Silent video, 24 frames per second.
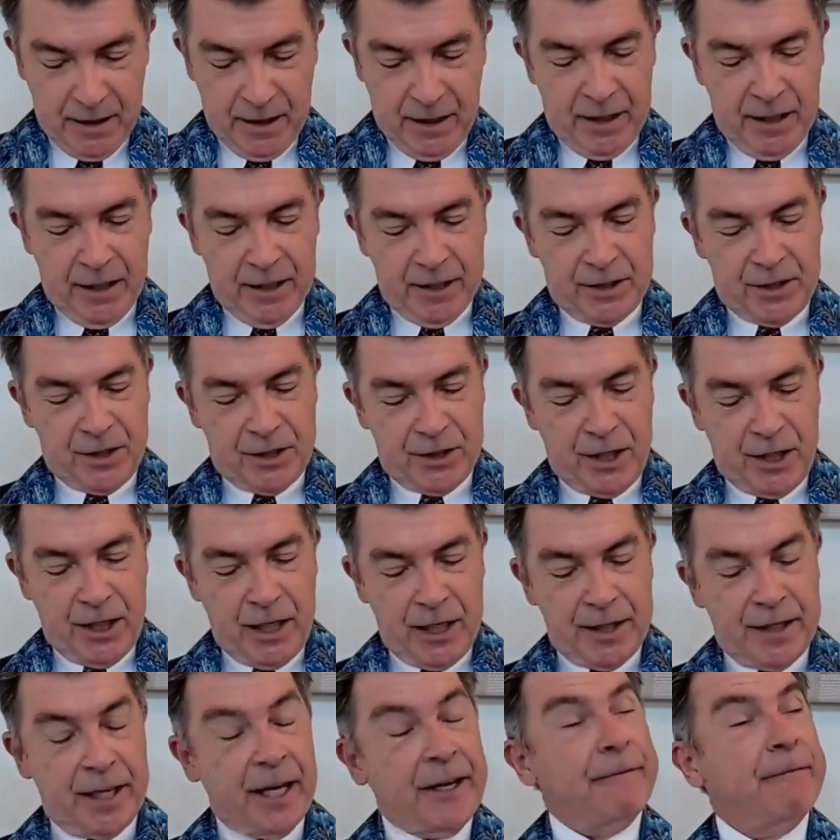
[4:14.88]

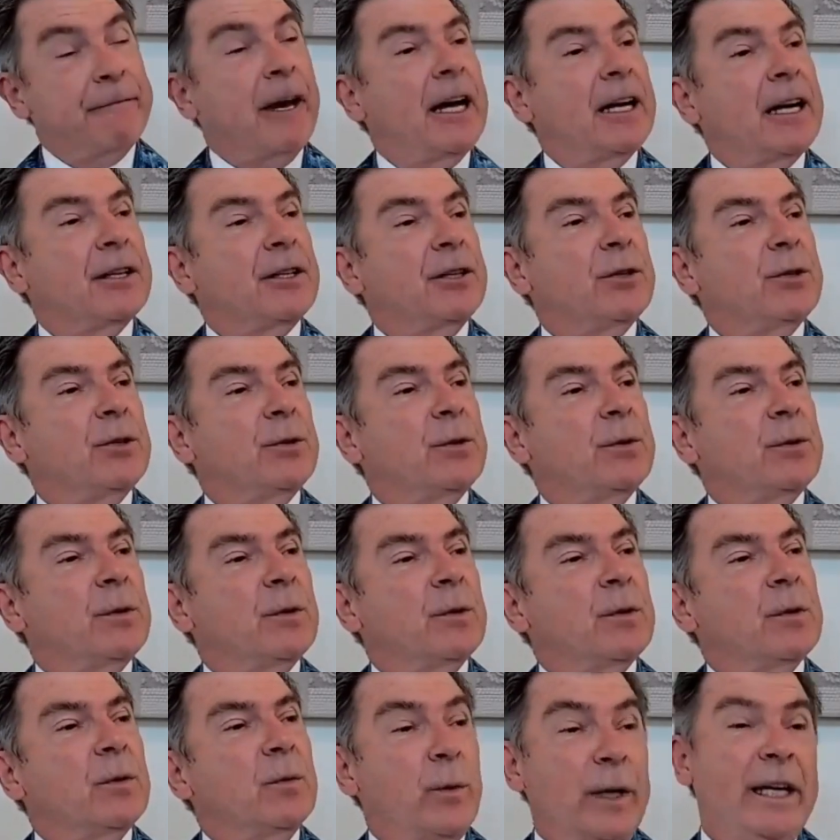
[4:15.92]
Instead, we value
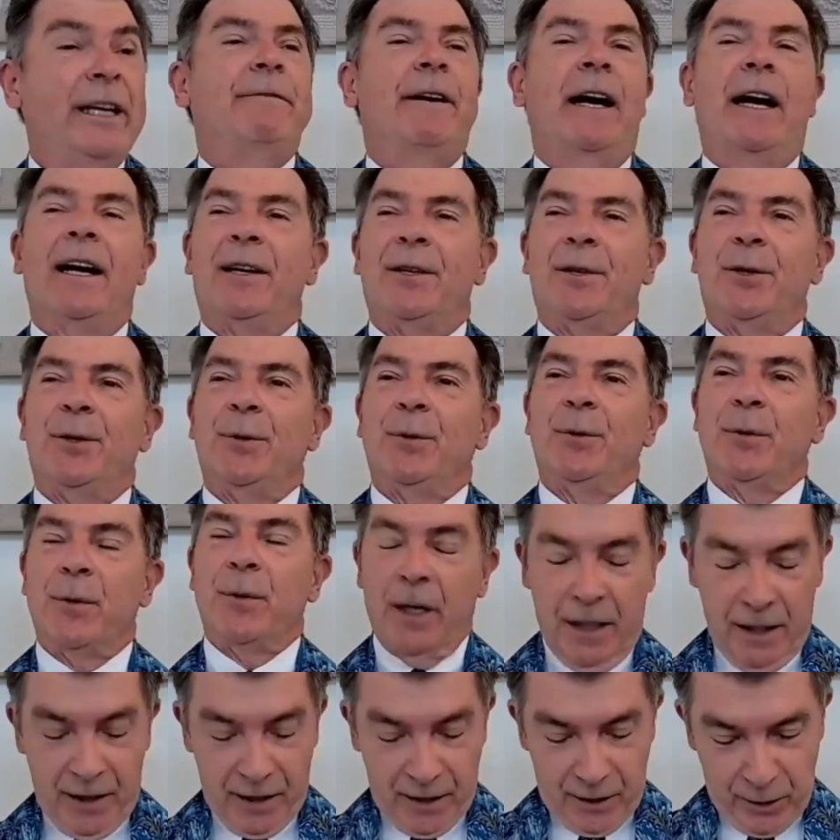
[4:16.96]

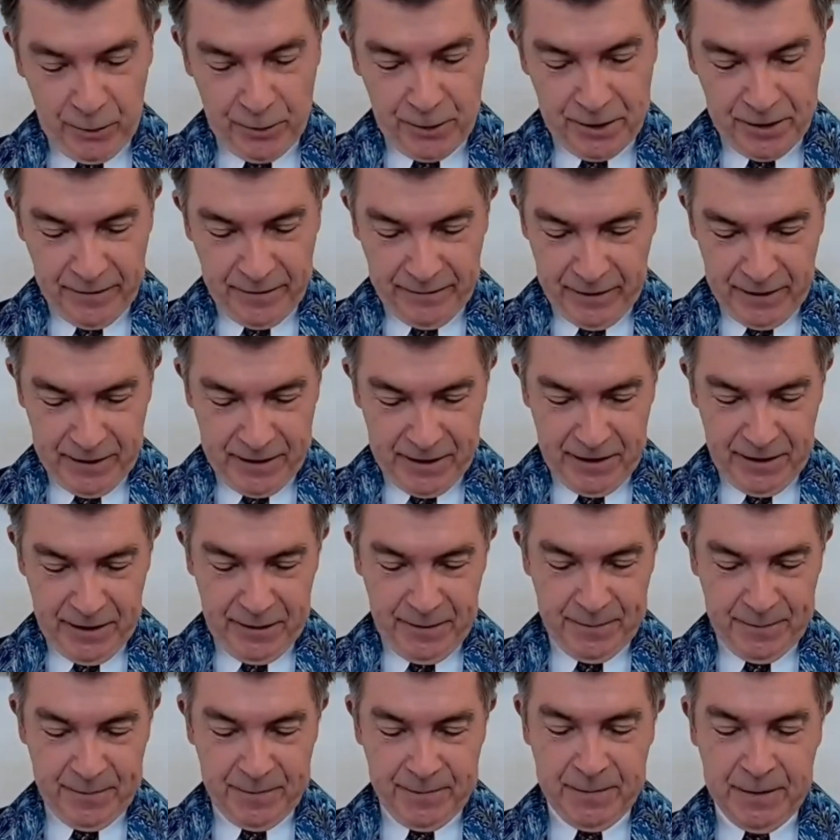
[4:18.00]

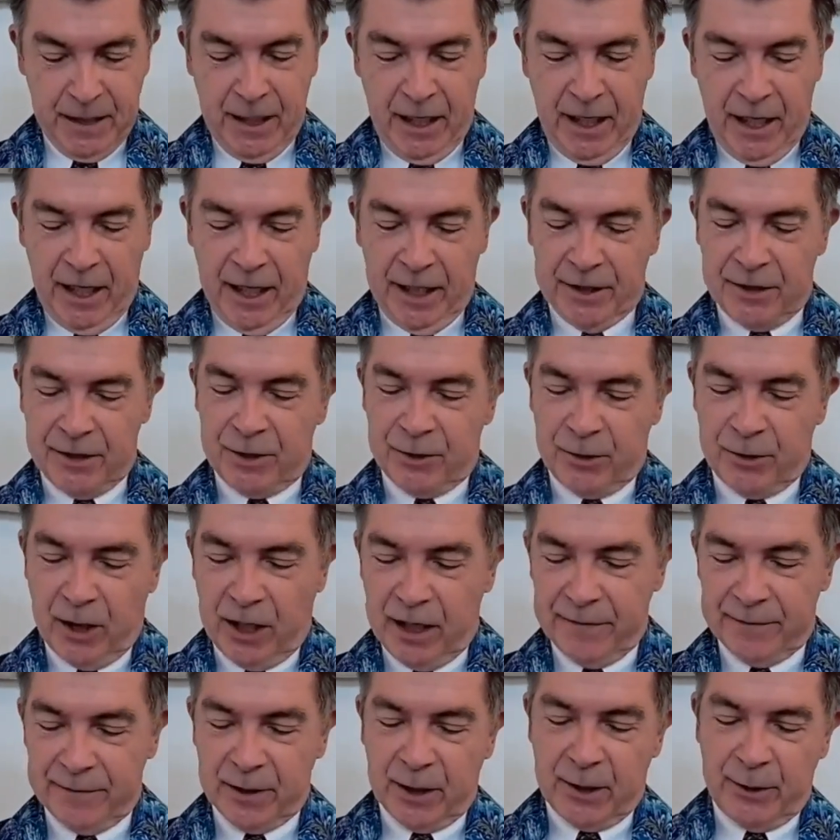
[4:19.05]
inclusivity and
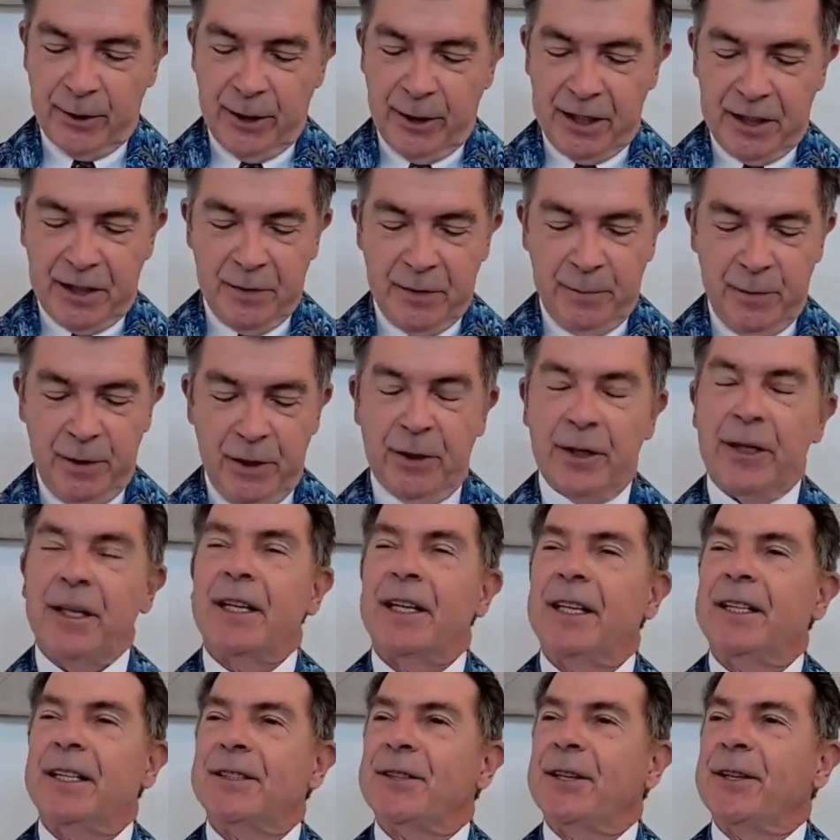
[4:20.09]
strive to create
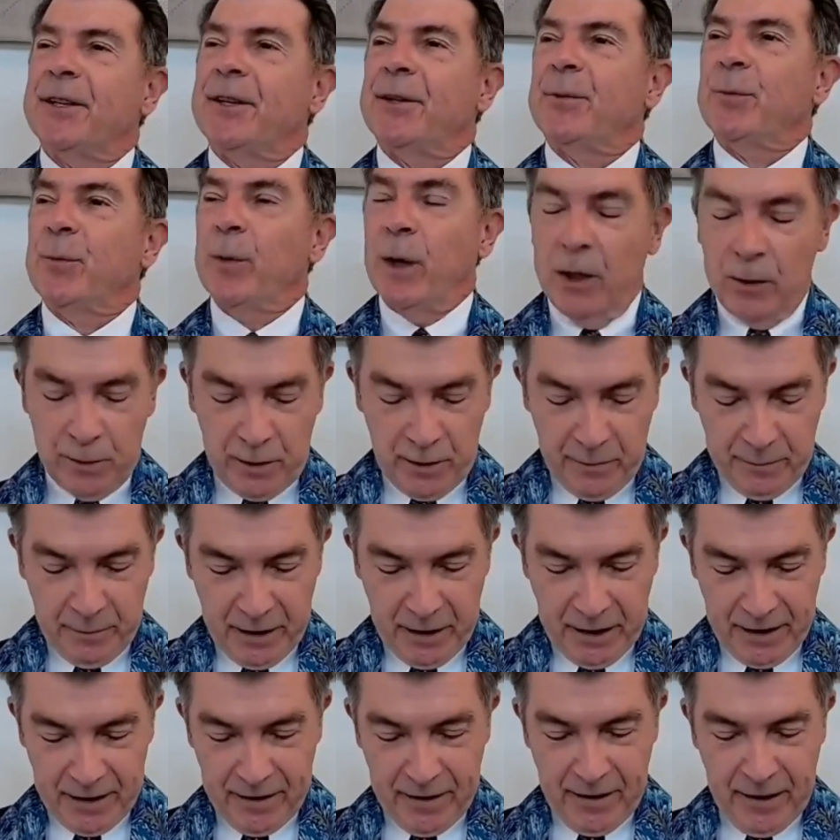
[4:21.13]
communities that are
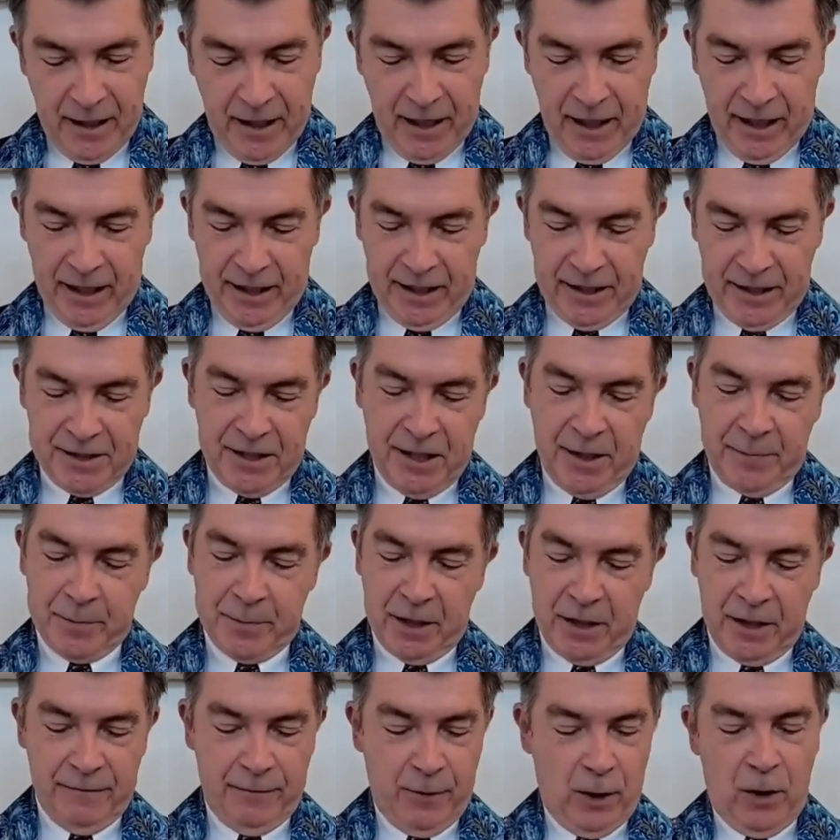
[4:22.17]
welcoming and
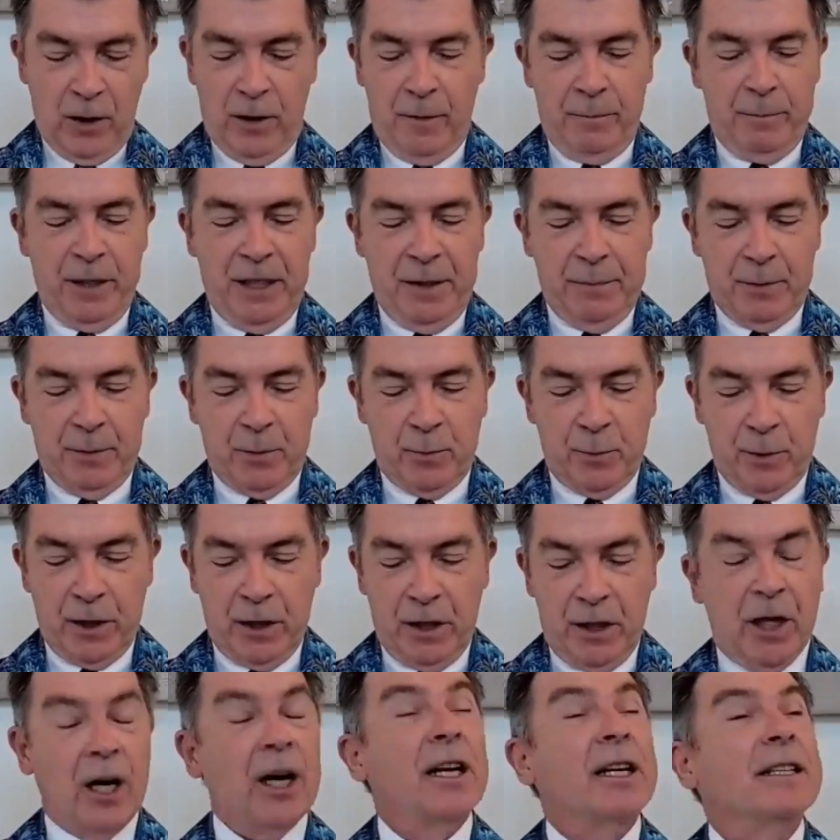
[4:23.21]
accepting of all people,
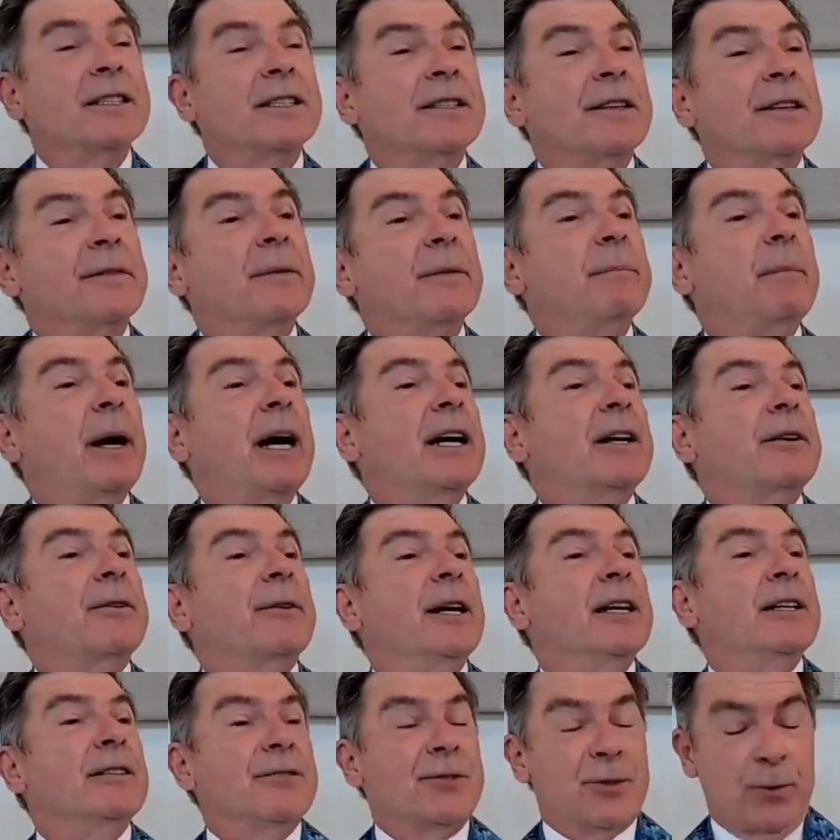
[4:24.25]
regardless of their
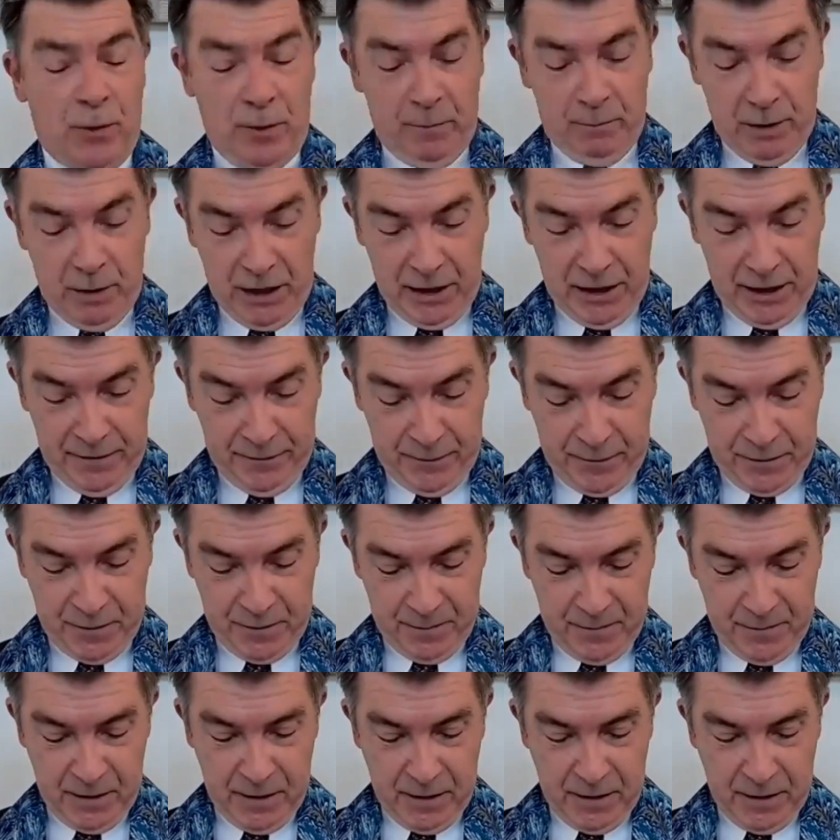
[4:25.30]
backgrounds or beliefs.